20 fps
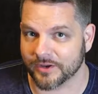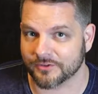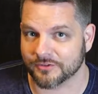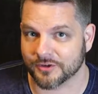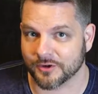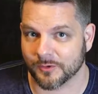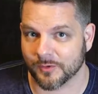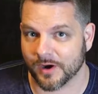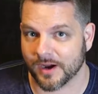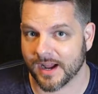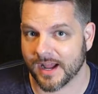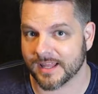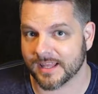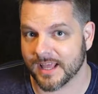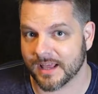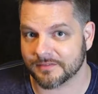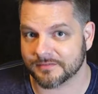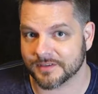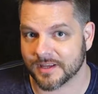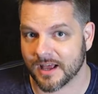sure where I
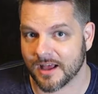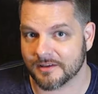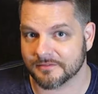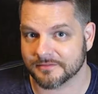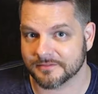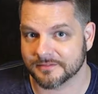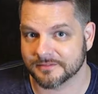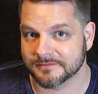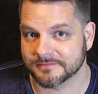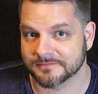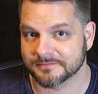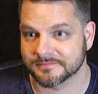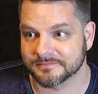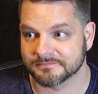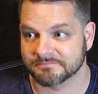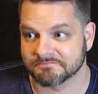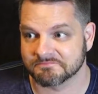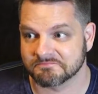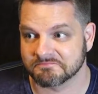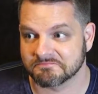left off.
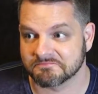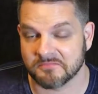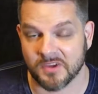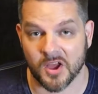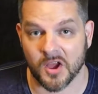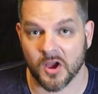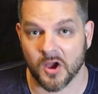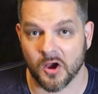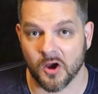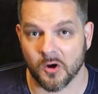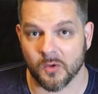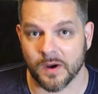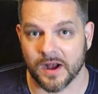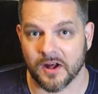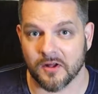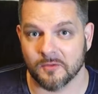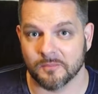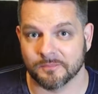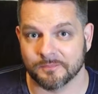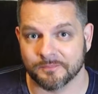Oh
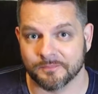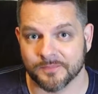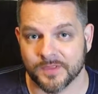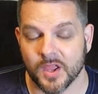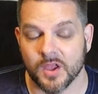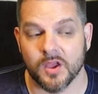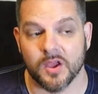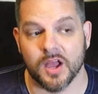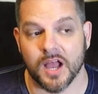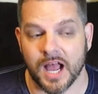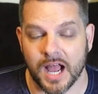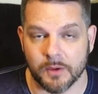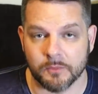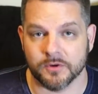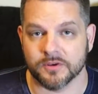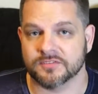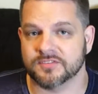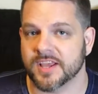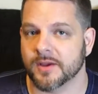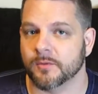well. I
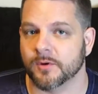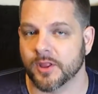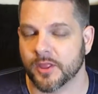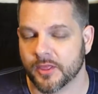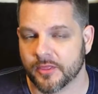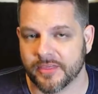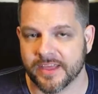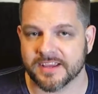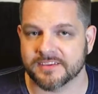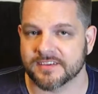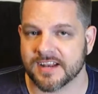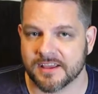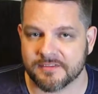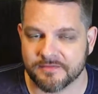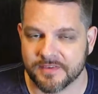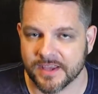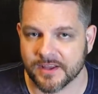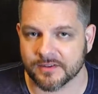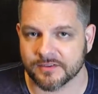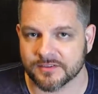will say one of the things that I
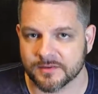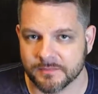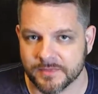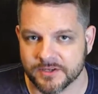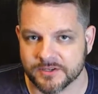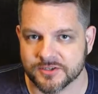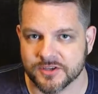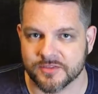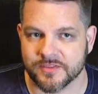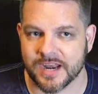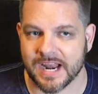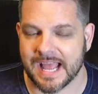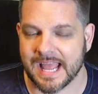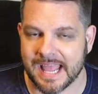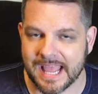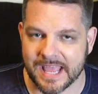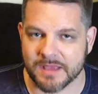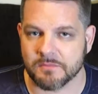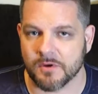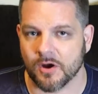failed to mention that I
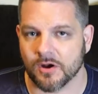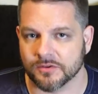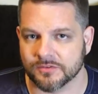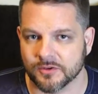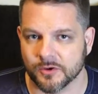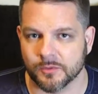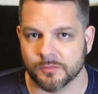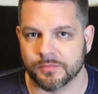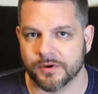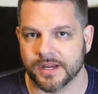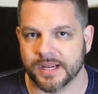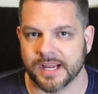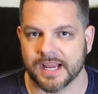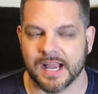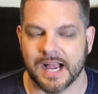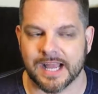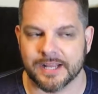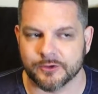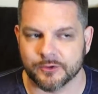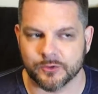am also
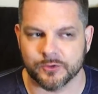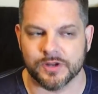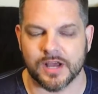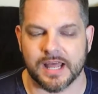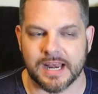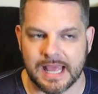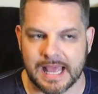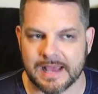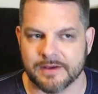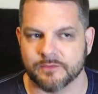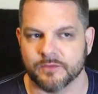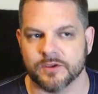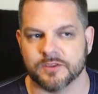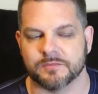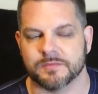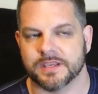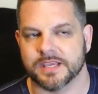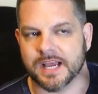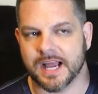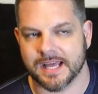bringing, I do not have with
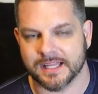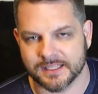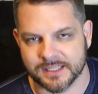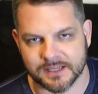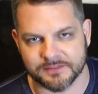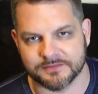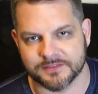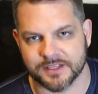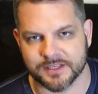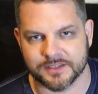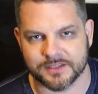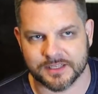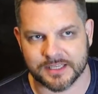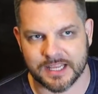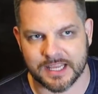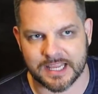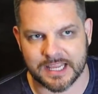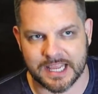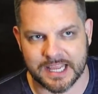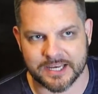me, I left it
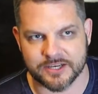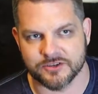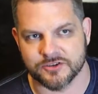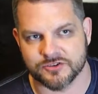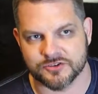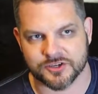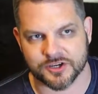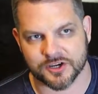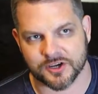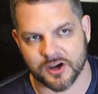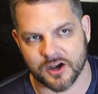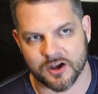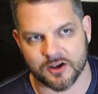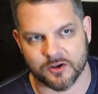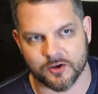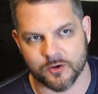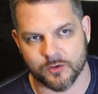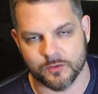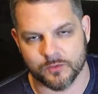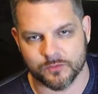in
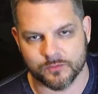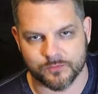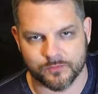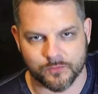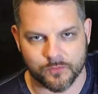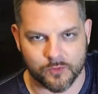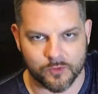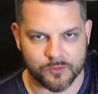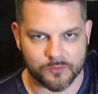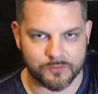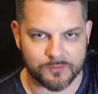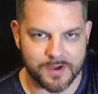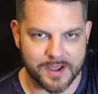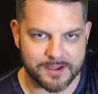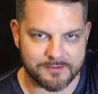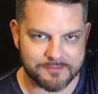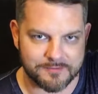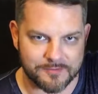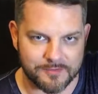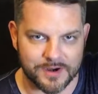Chicago for
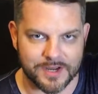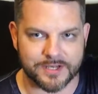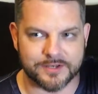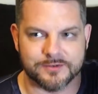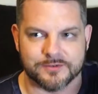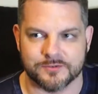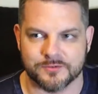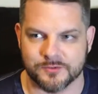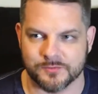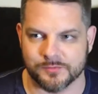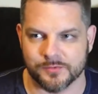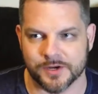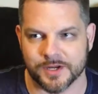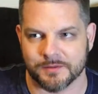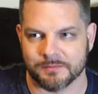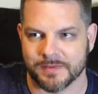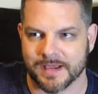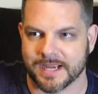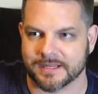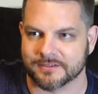my friend to
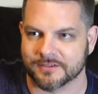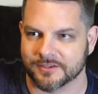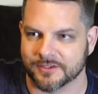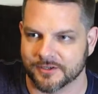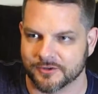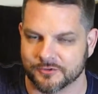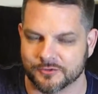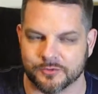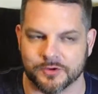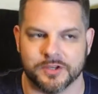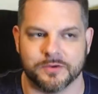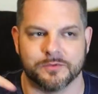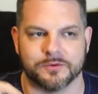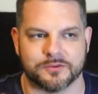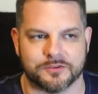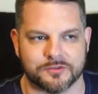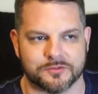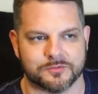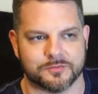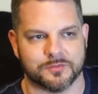bring back to Detroit,
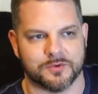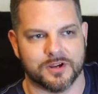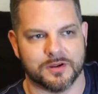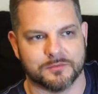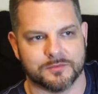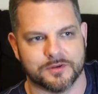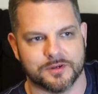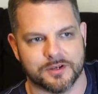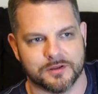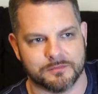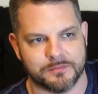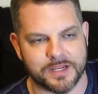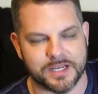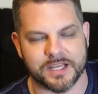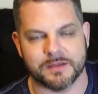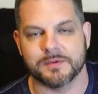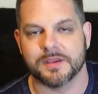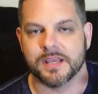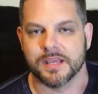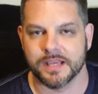which is where I'm going to meet
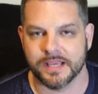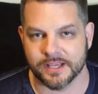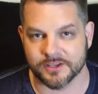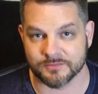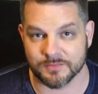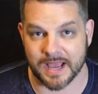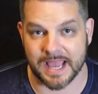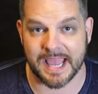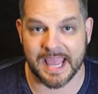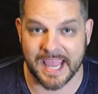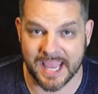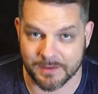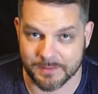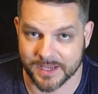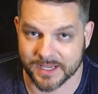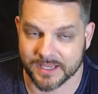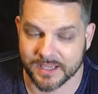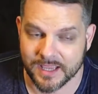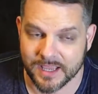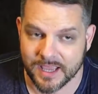him, is my
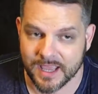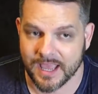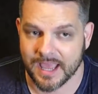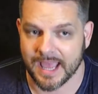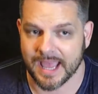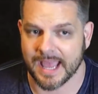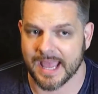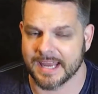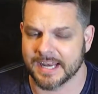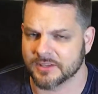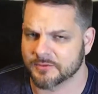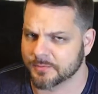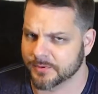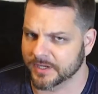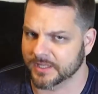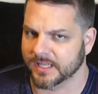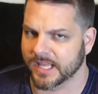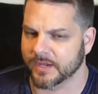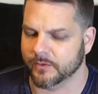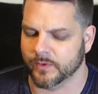hammock. And it's
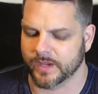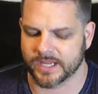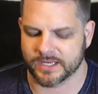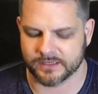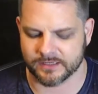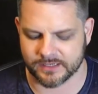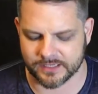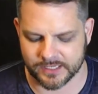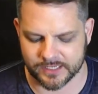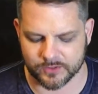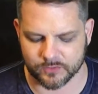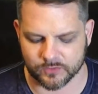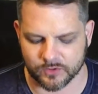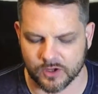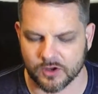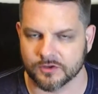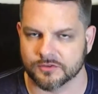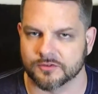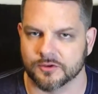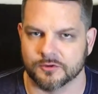pretty lightweight, it'll
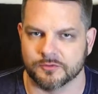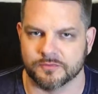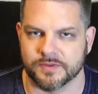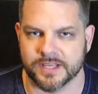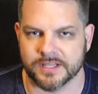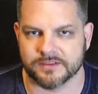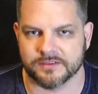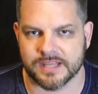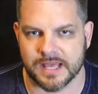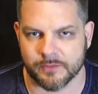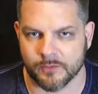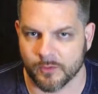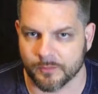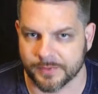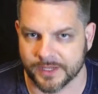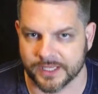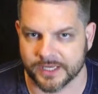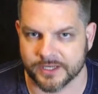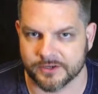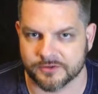also fit, that won't
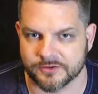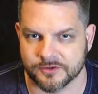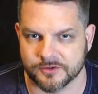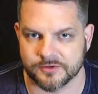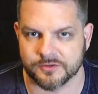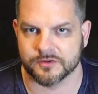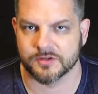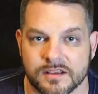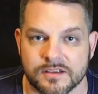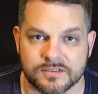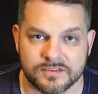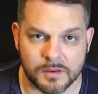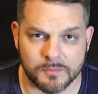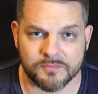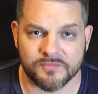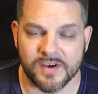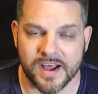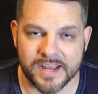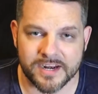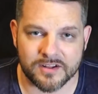be an issue. Some
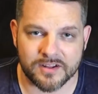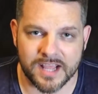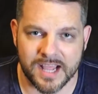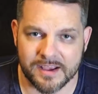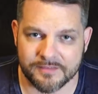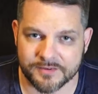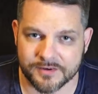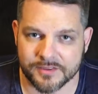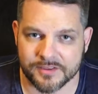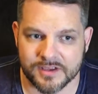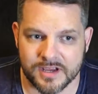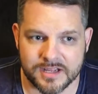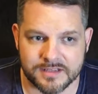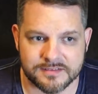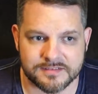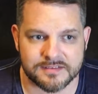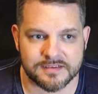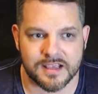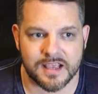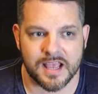final
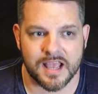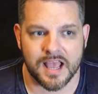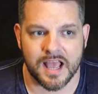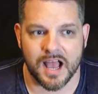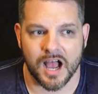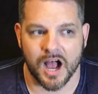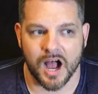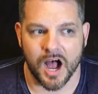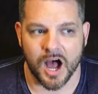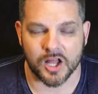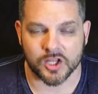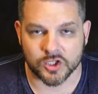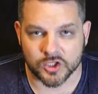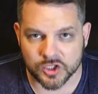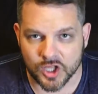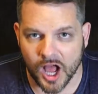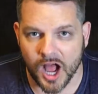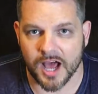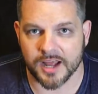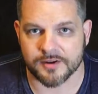afterthoughts. A
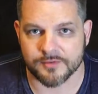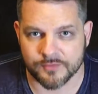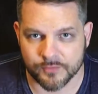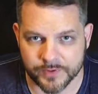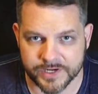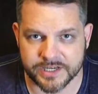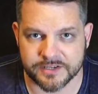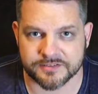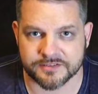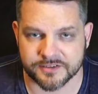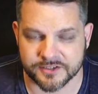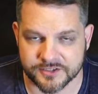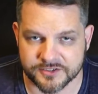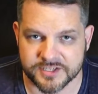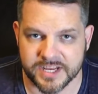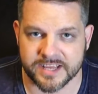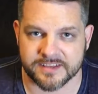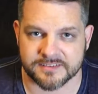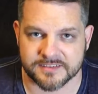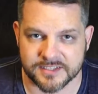lot of research
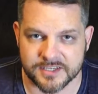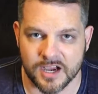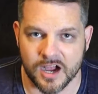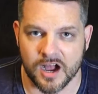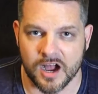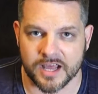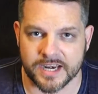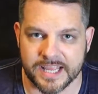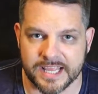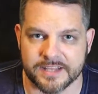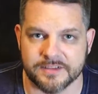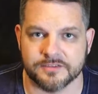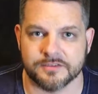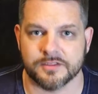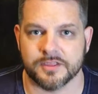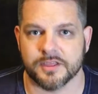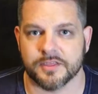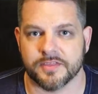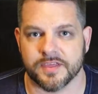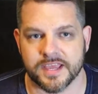has gone into
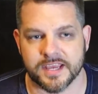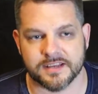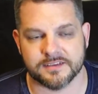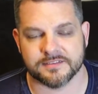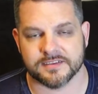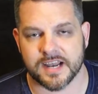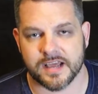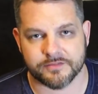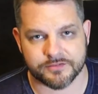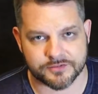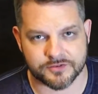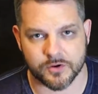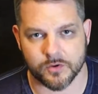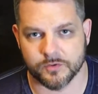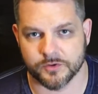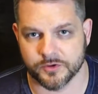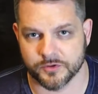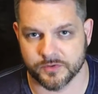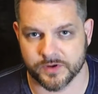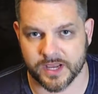the things that I've
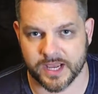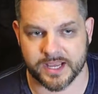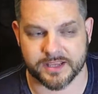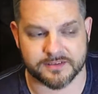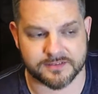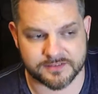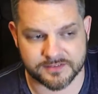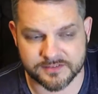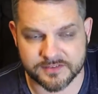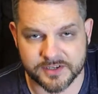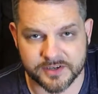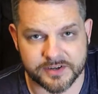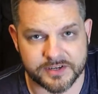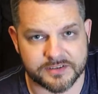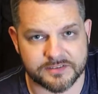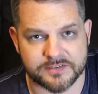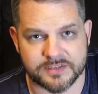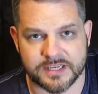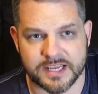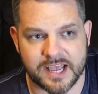shown you guys.
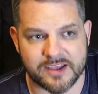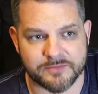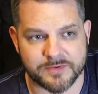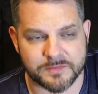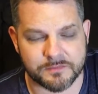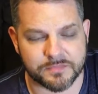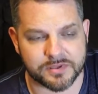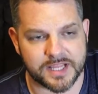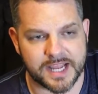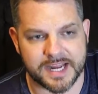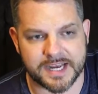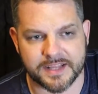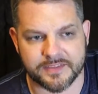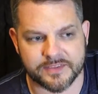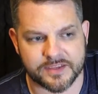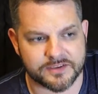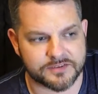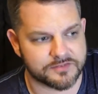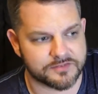Seriously, I've been planning this